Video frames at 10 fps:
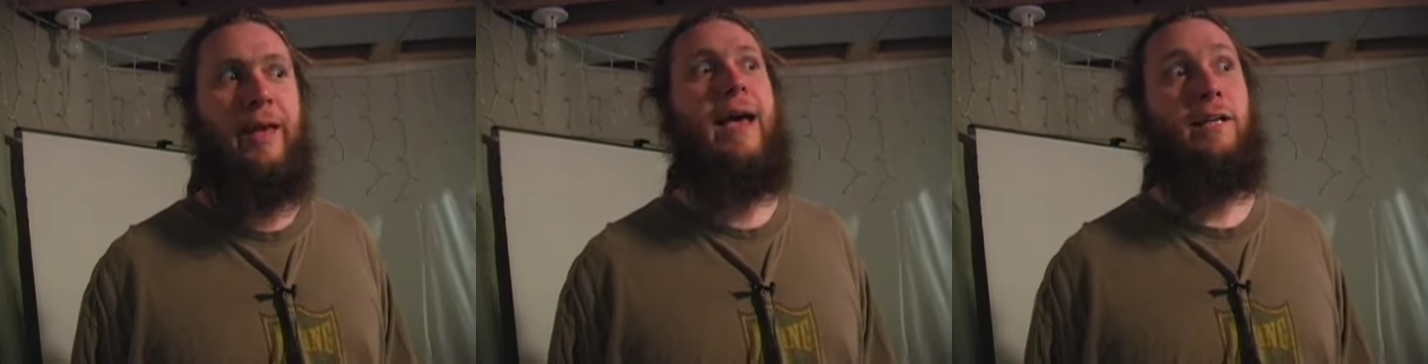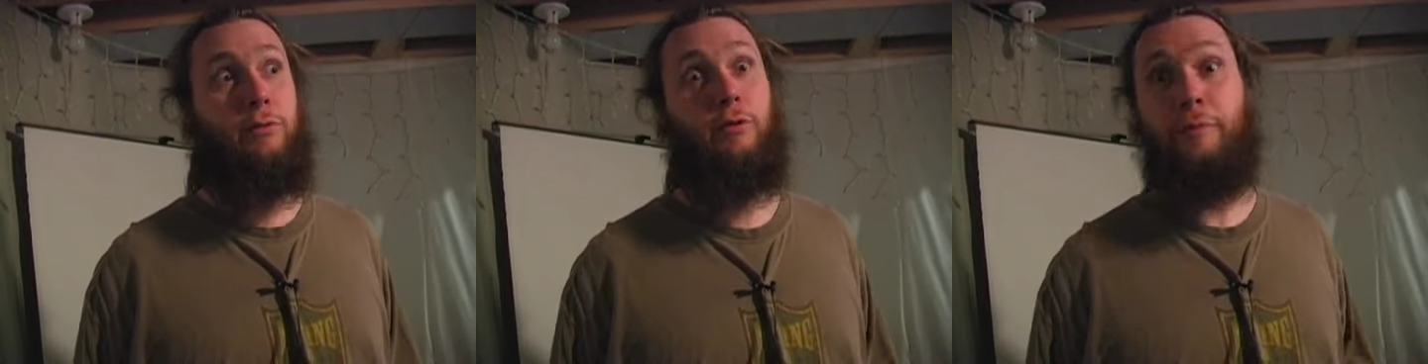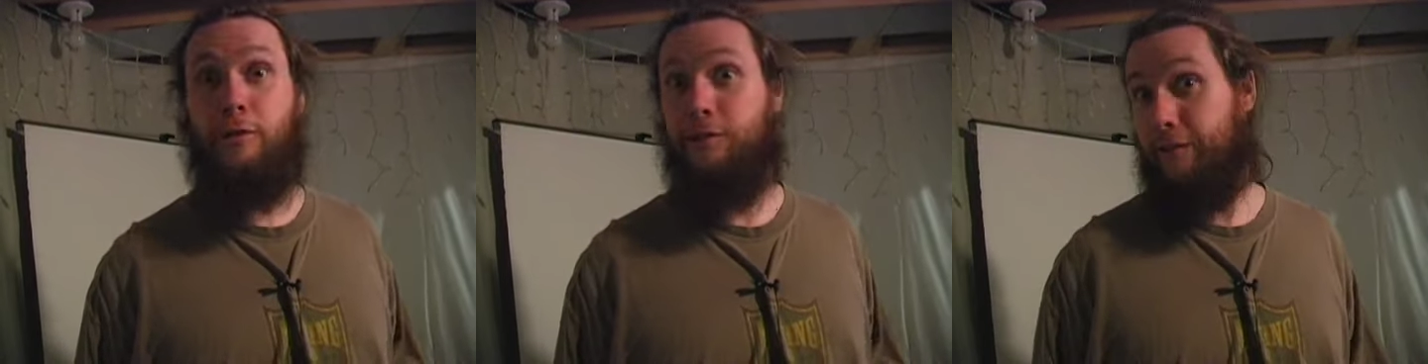actual
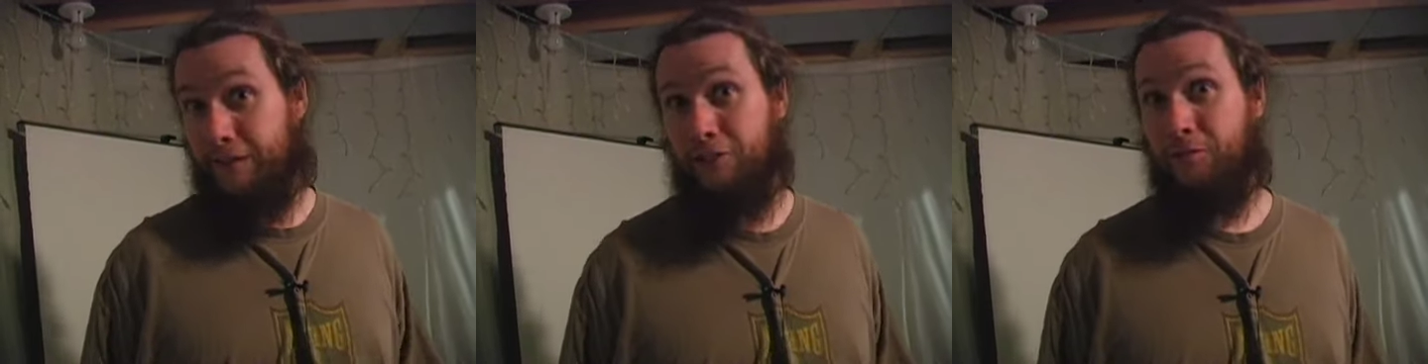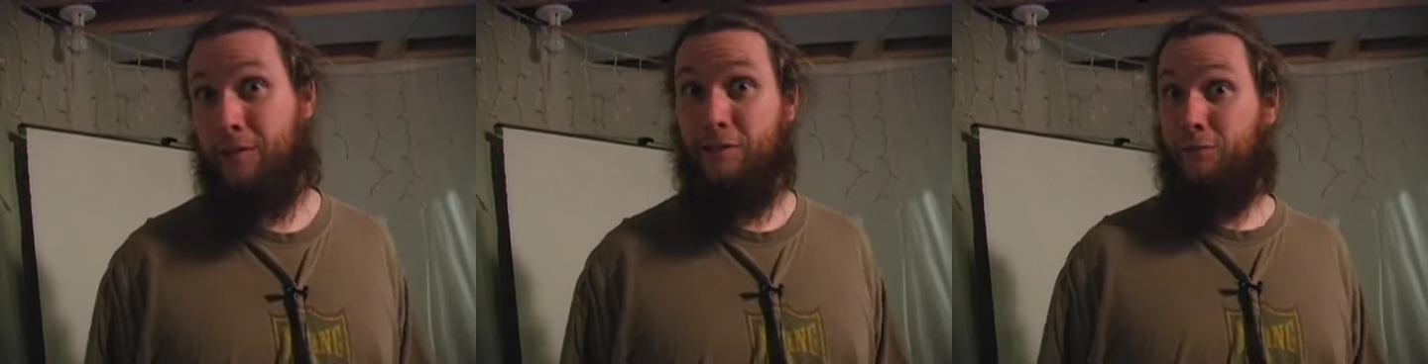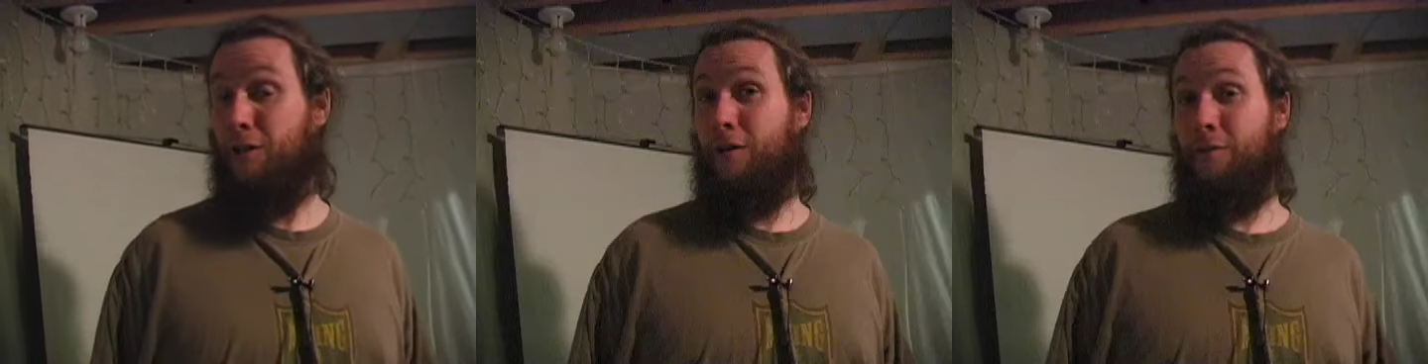musical instruments.
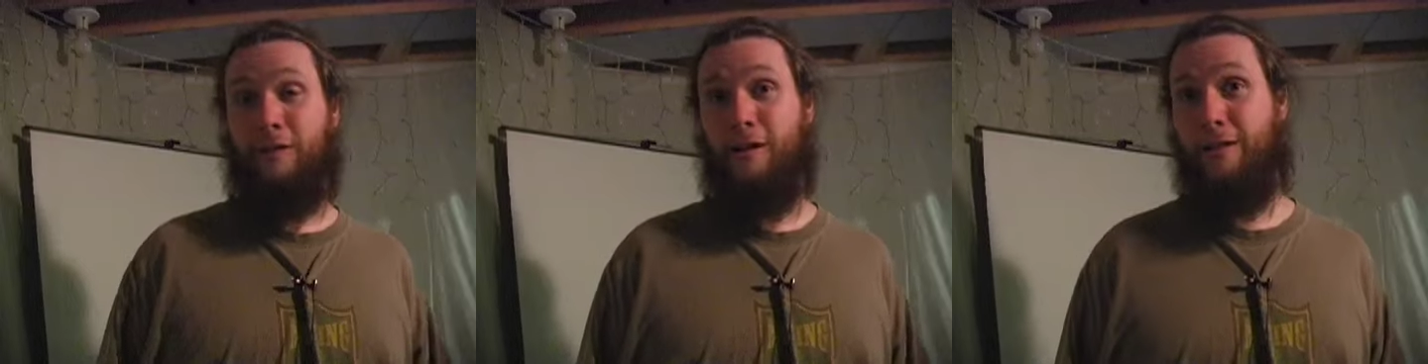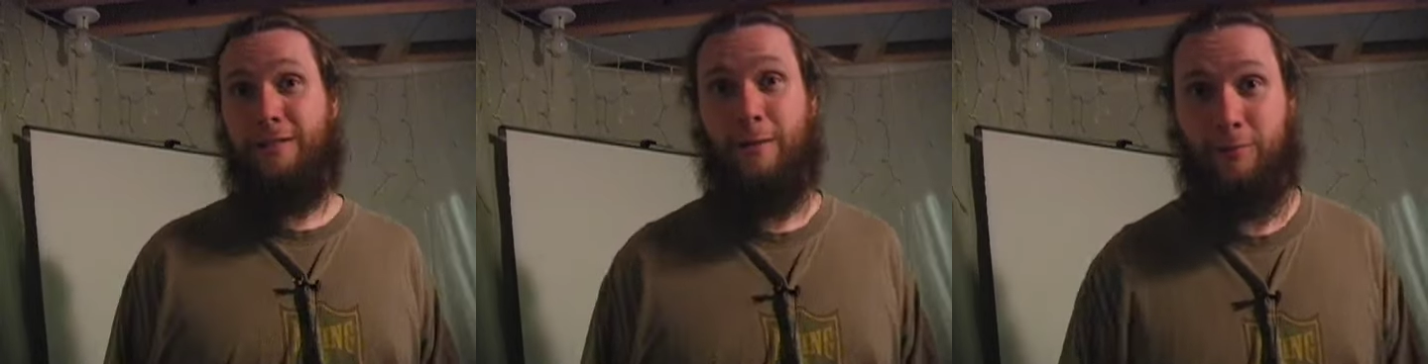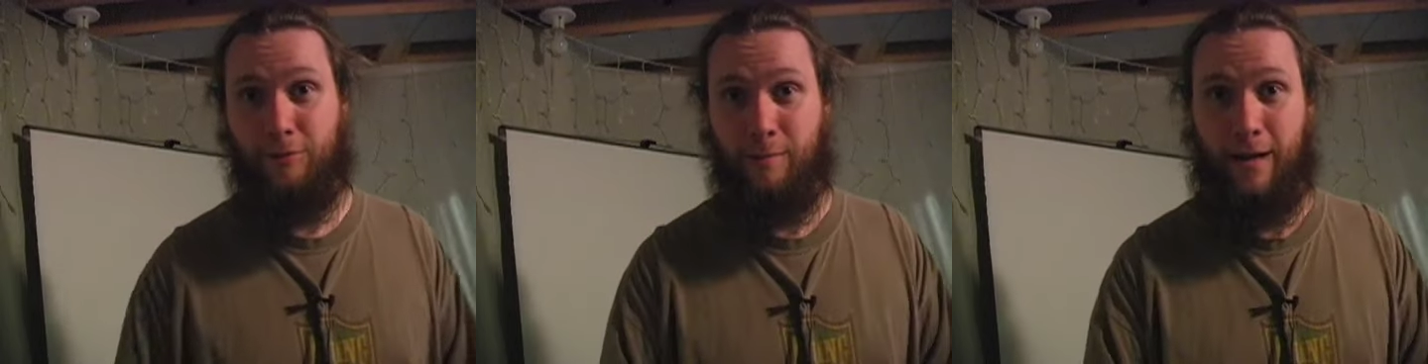Whoa, what a
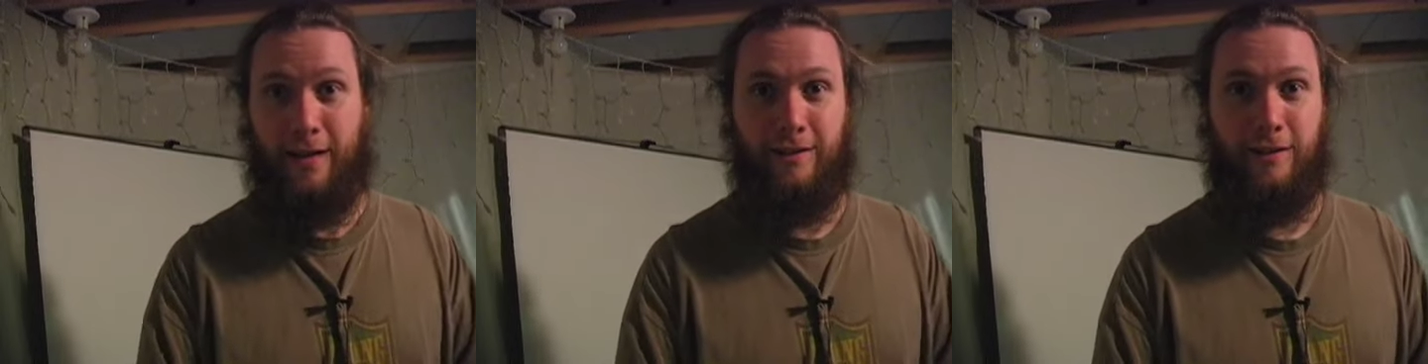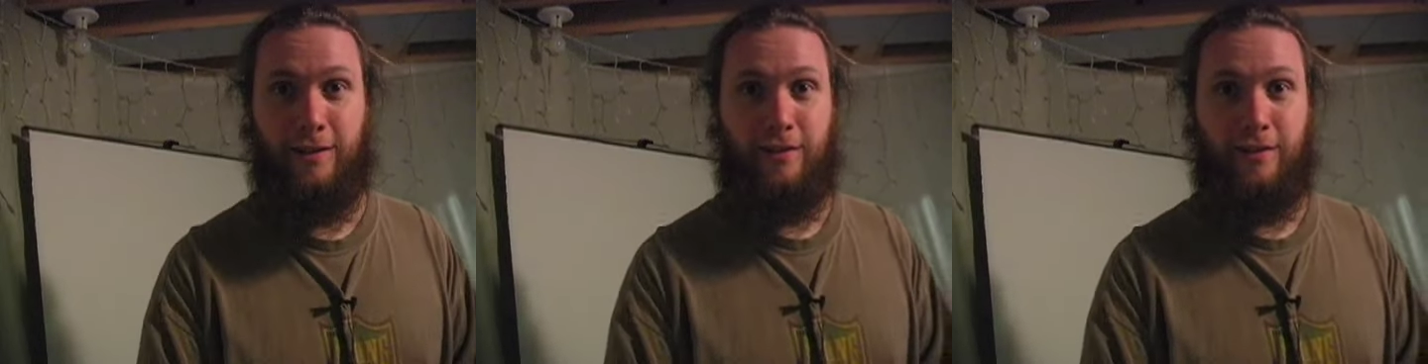concept for a band.